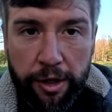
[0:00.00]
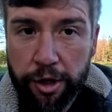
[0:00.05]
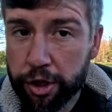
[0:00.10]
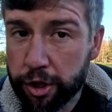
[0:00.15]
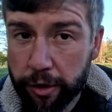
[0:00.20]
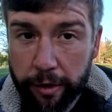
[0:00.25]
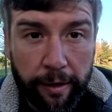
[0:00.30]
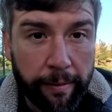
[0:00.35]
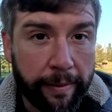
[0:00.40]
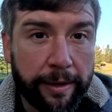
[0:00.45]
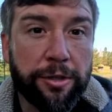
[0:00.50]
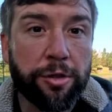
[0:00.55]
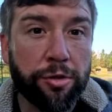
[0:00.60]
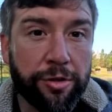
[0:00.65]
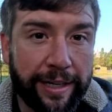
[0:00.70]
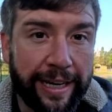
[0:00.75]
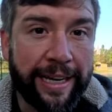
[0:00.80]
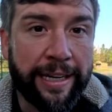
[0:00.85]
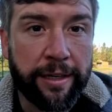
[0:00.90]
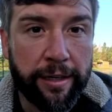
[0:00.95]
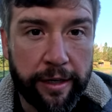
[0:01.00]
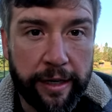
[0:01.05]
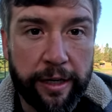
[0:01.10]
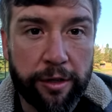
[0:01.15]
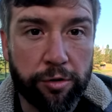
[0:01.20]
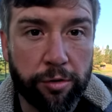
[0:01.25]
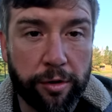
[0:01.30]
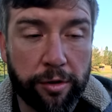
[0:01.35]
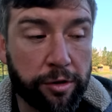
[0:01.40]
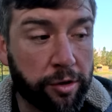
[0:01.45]
shooting missiles into
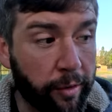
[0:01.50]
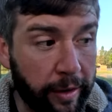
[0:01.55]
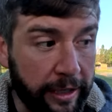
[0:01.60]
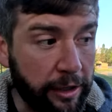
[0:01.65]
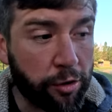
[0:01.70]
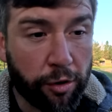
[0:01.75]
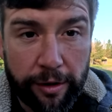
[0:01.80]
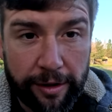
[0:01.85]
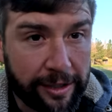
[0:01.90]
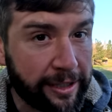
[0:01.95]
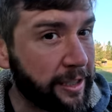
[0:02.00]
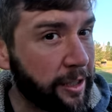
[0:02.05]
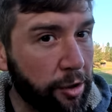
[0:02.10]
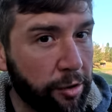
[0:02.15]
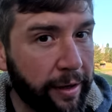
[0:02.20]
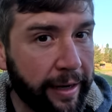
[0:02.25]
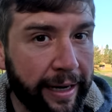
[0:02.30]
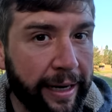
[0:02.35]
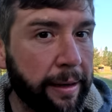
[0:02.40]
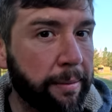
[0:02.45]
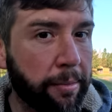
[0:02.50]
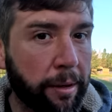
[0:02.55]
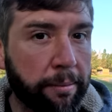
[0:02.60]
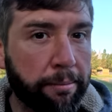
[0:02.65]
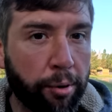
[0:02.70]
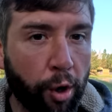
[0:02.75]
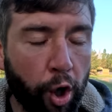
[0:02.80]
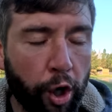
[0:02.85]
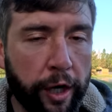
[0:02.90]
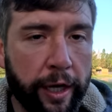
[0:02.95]
Israel. So Israel's still getting
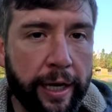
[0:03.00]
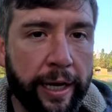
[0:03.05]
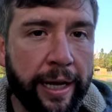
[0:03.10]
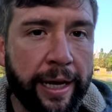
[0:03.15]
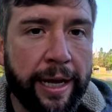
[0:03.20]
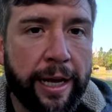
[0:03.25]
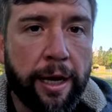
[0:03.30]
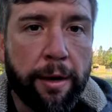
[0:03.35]
bombarded,